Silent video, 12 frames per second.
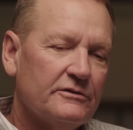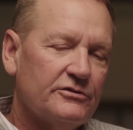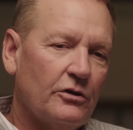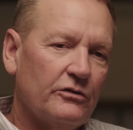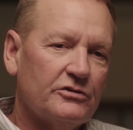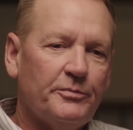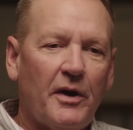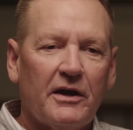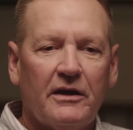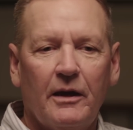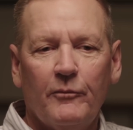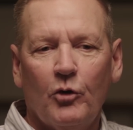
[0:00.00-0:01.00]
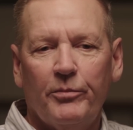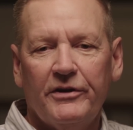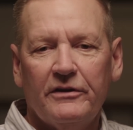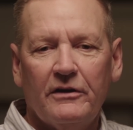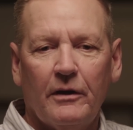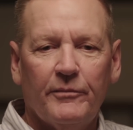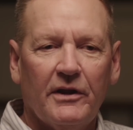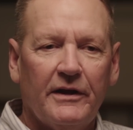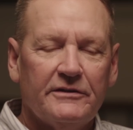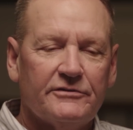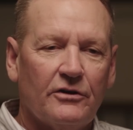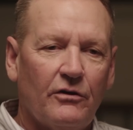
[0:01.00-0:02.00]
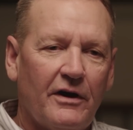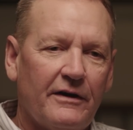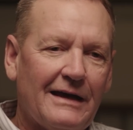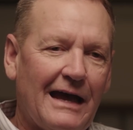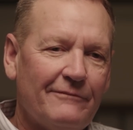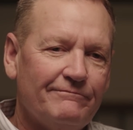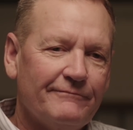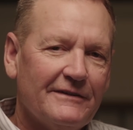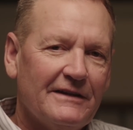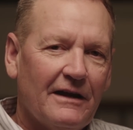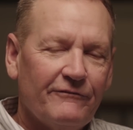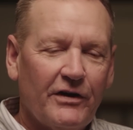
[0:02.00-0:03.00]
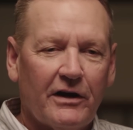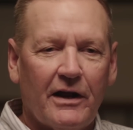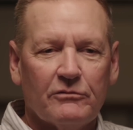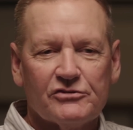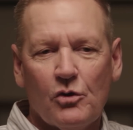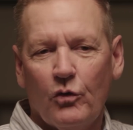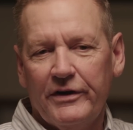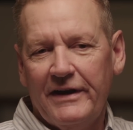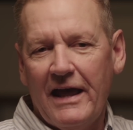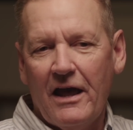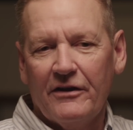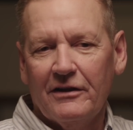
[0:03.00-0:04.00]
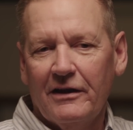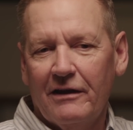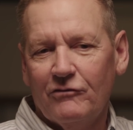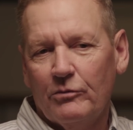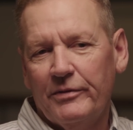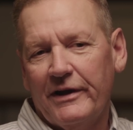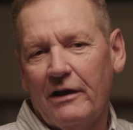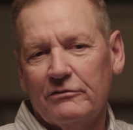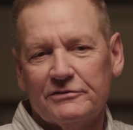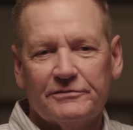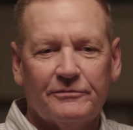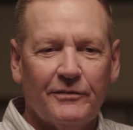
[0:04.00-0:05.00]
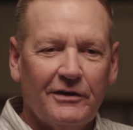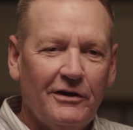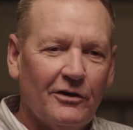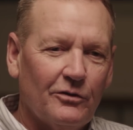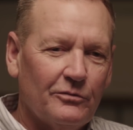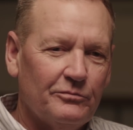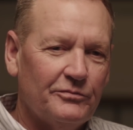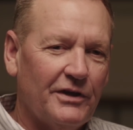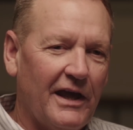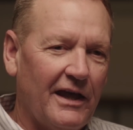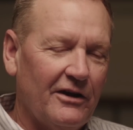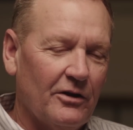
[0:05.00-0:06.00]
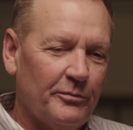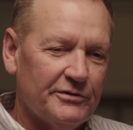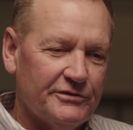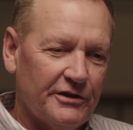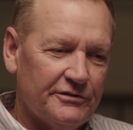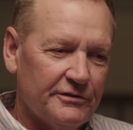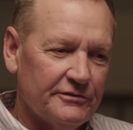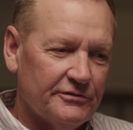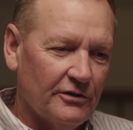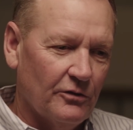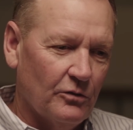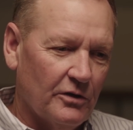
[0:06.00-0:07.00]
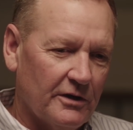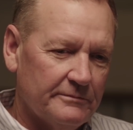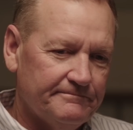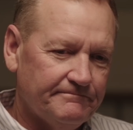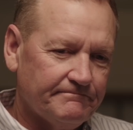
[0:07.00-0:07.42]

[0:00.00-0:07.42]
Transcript: So the spot came open in AA. So I figured I was going down a level, but I was gaining a position. So